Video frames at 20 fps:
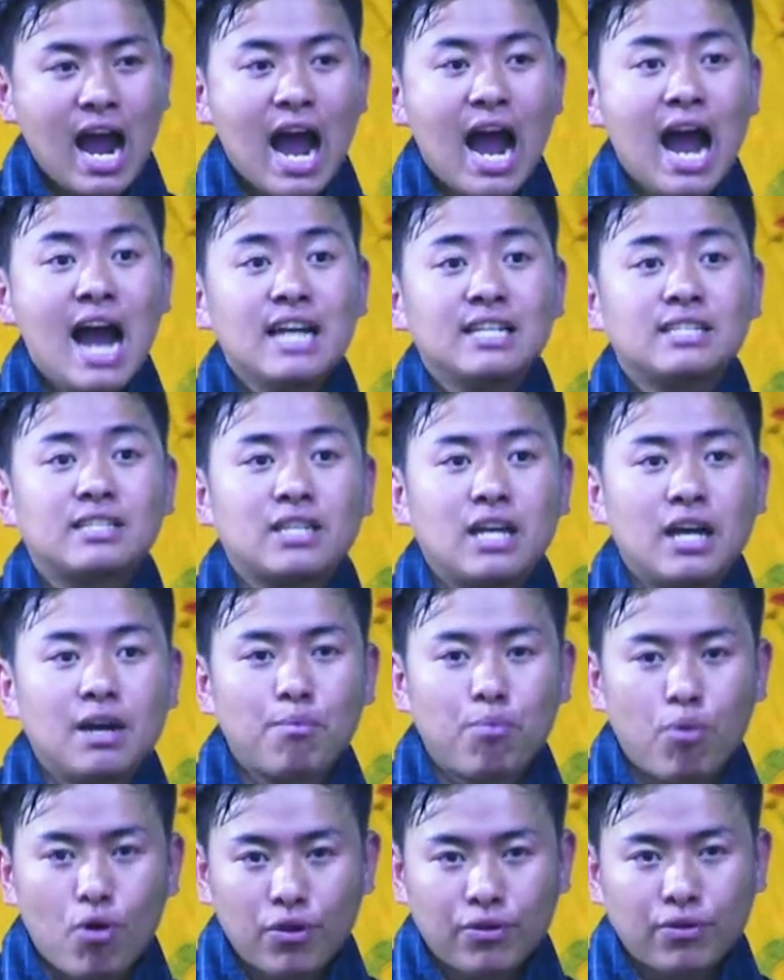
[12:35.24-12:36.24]
I
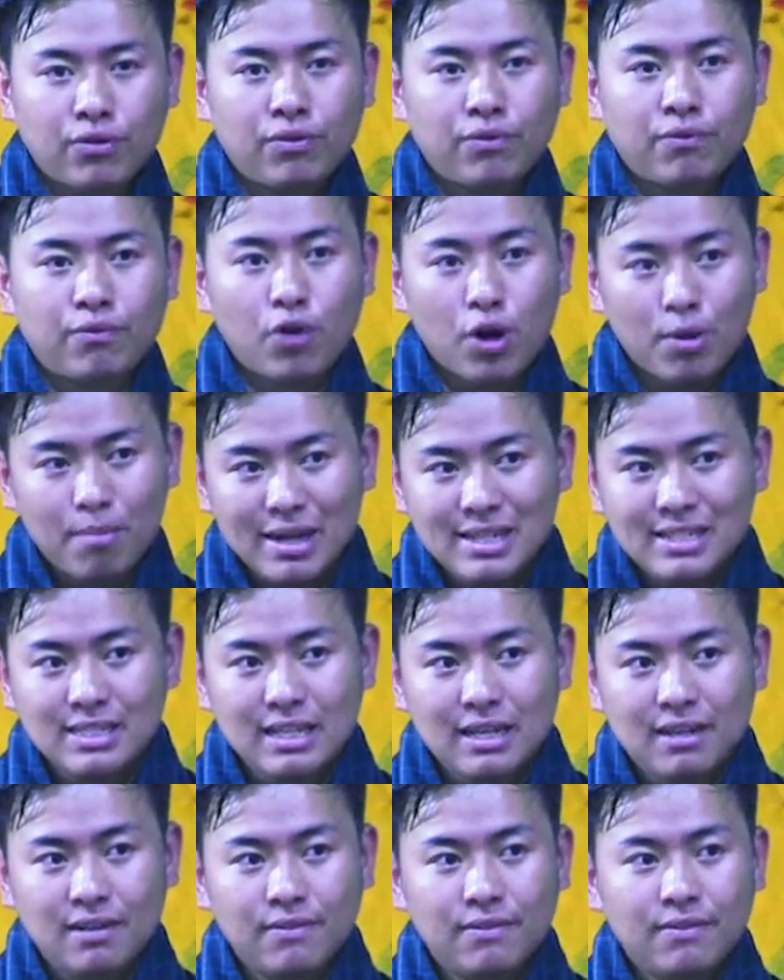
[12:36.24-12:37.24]
stand both for
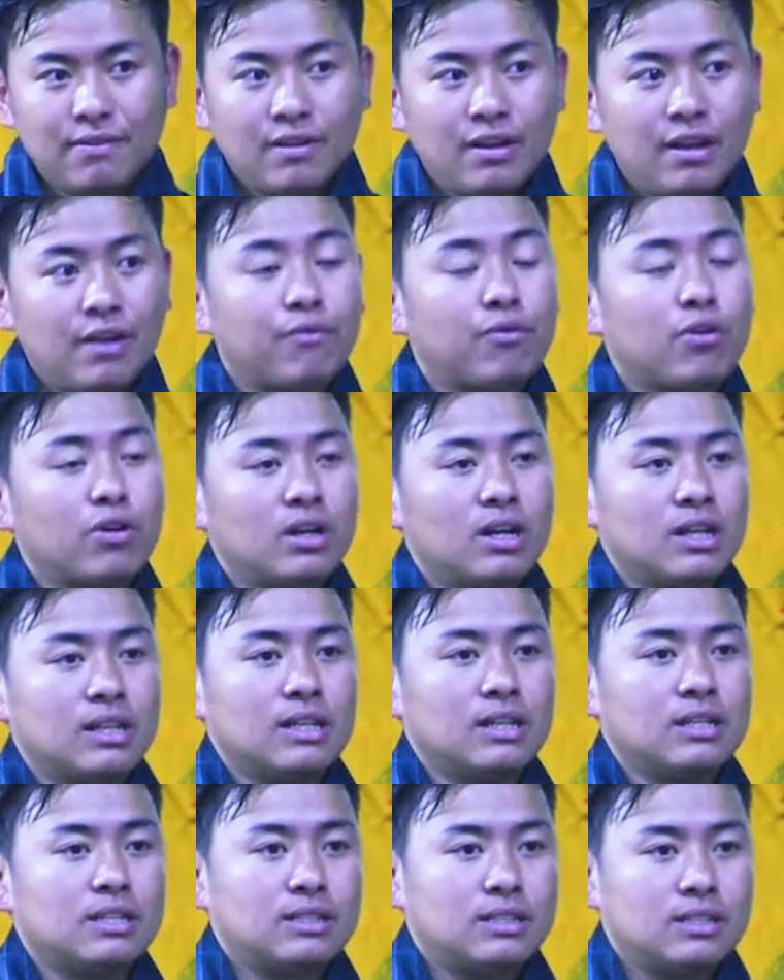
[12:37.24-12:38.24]
myself and for
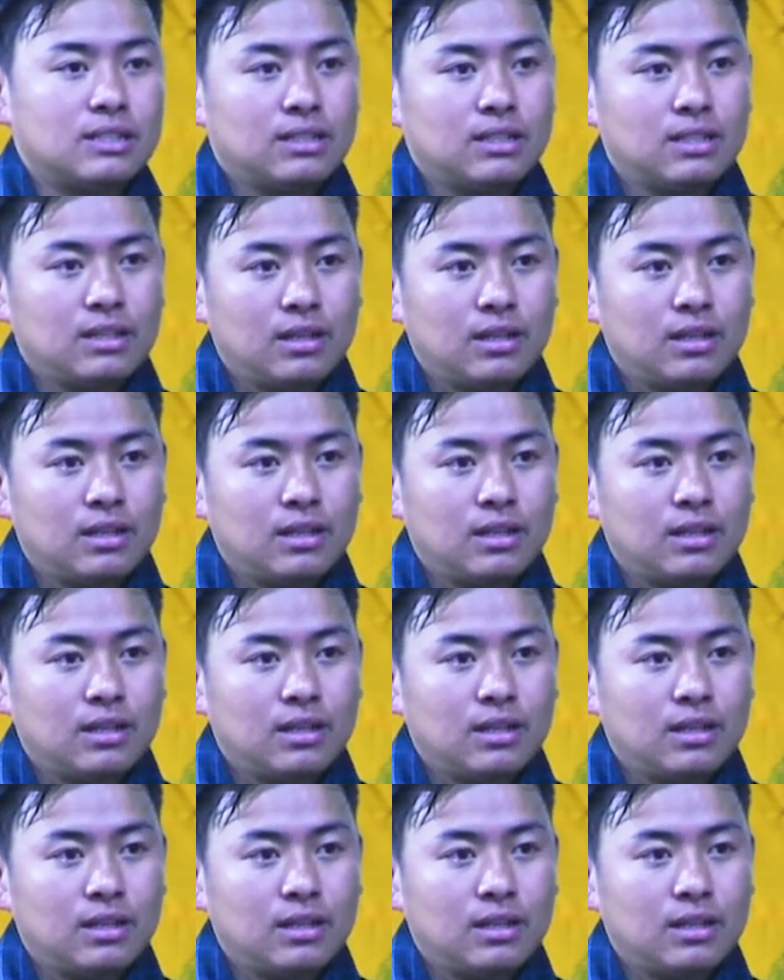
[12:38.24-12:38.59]
others.